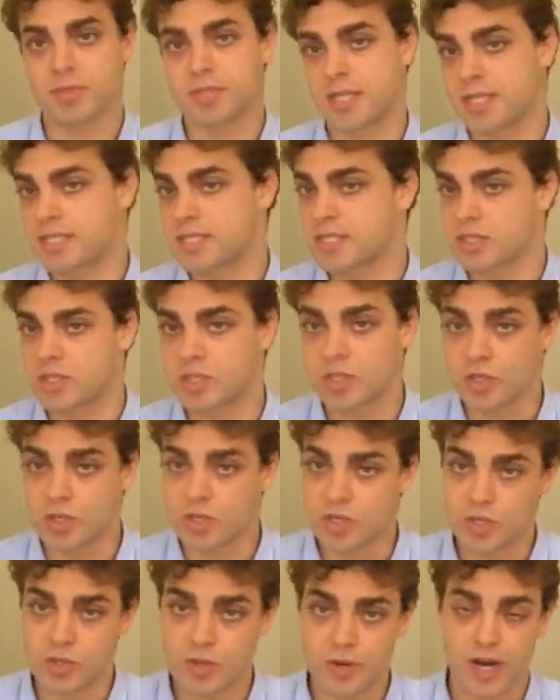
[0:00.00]
that, you know,
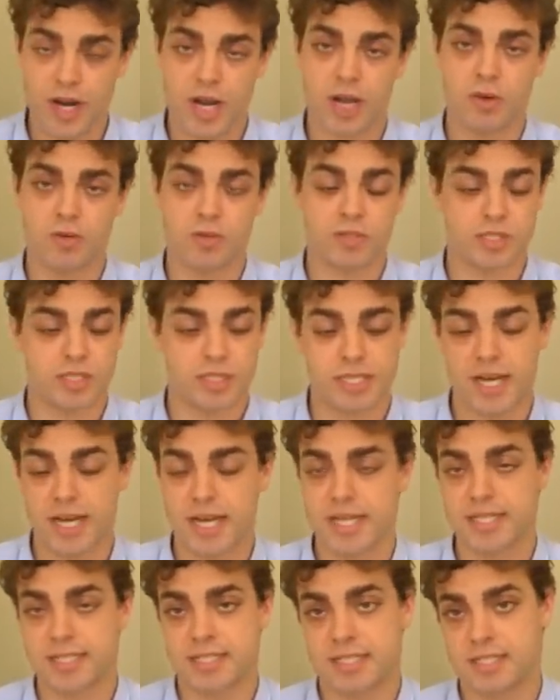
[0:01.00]
go around the
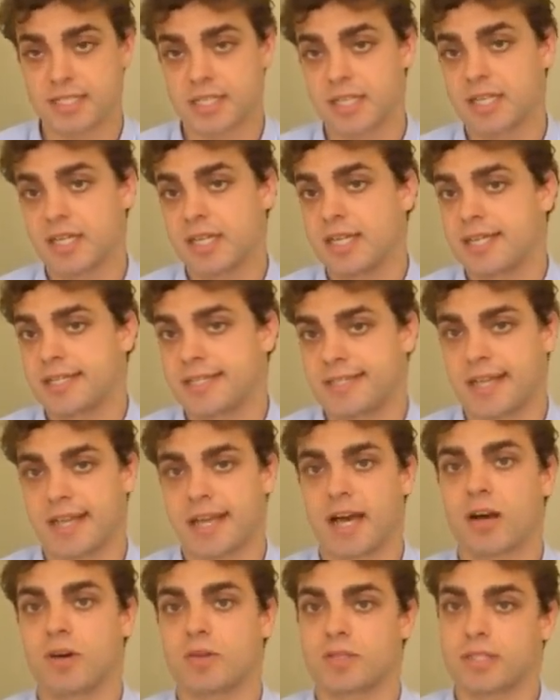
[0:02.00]
night, stay
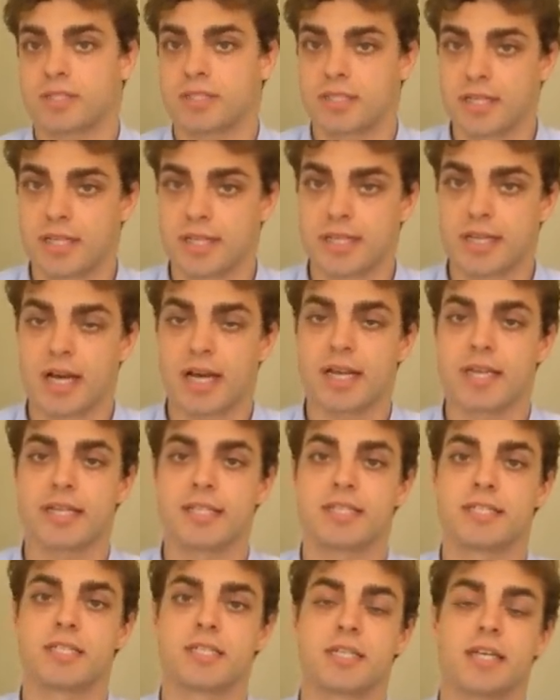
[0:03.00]
out till
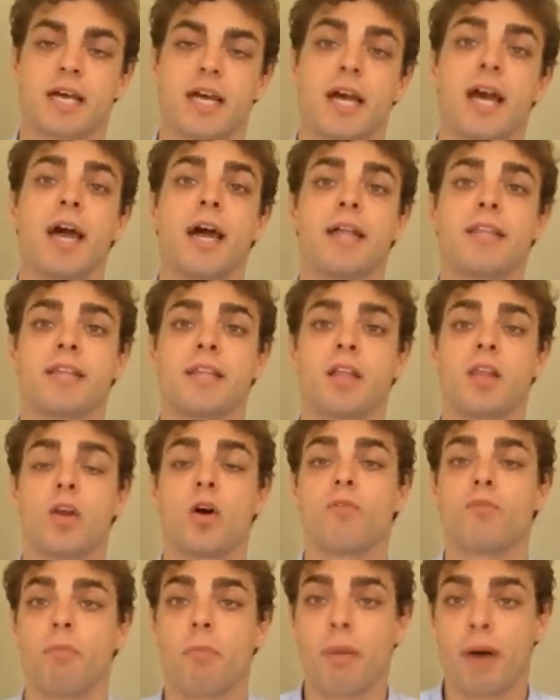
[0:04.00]
night, and they
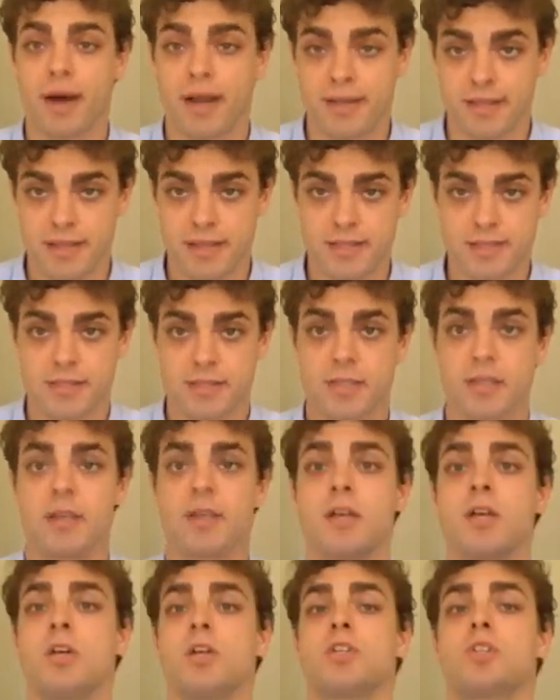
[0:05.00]
love parties.
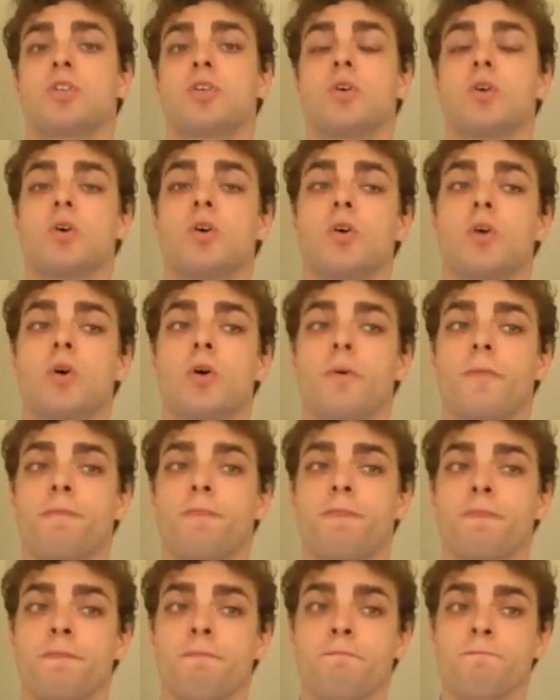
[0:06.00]
So
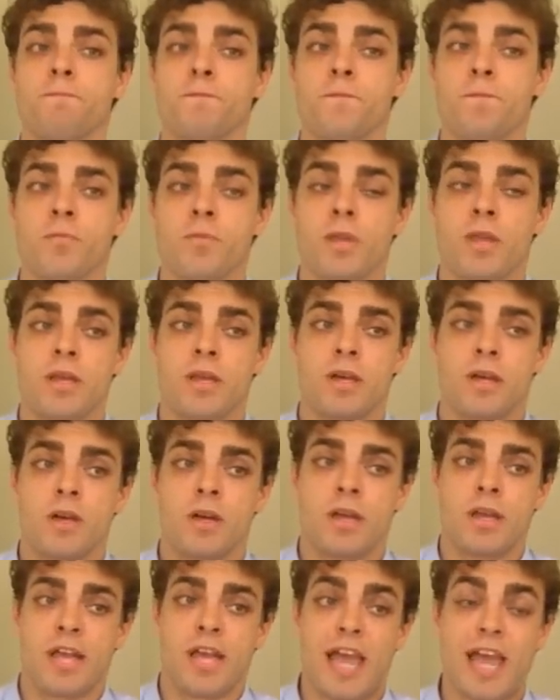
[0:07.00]

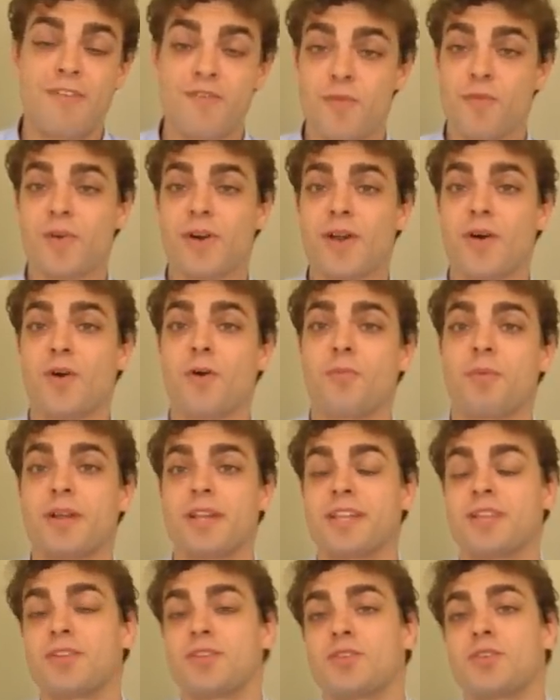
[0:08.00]
if you want to
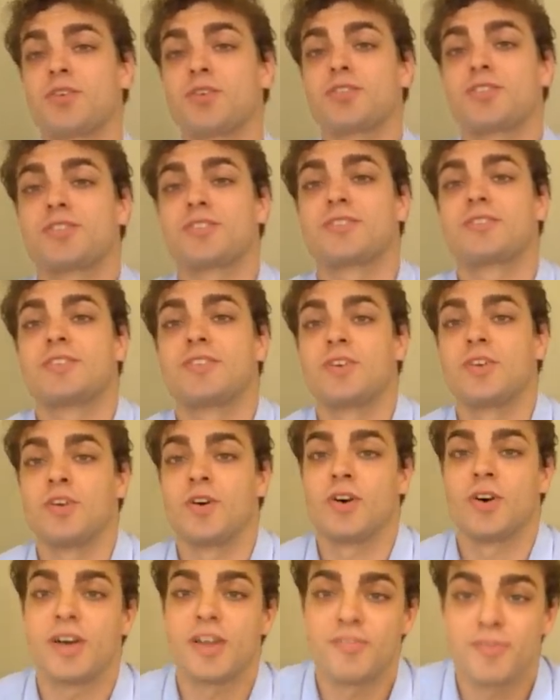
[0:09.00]
open those, you
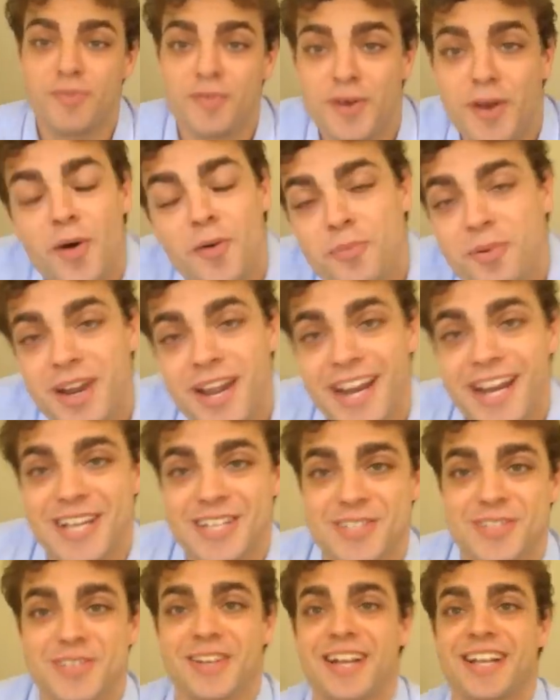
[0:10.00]
know, if you want to open a
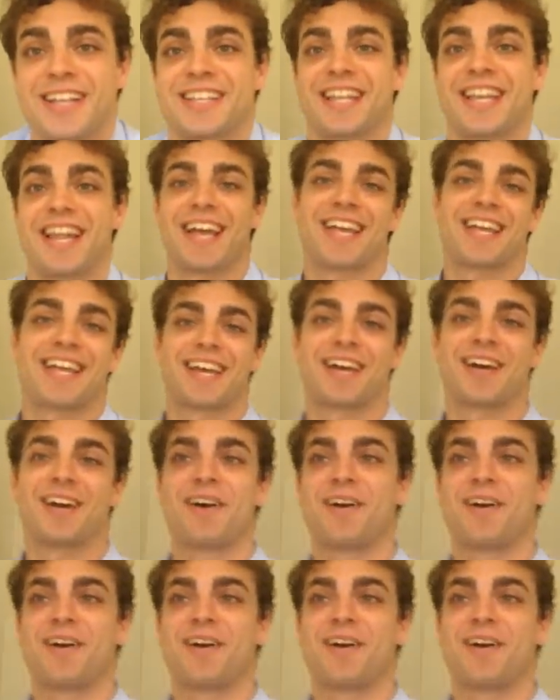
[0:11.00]
restaurant like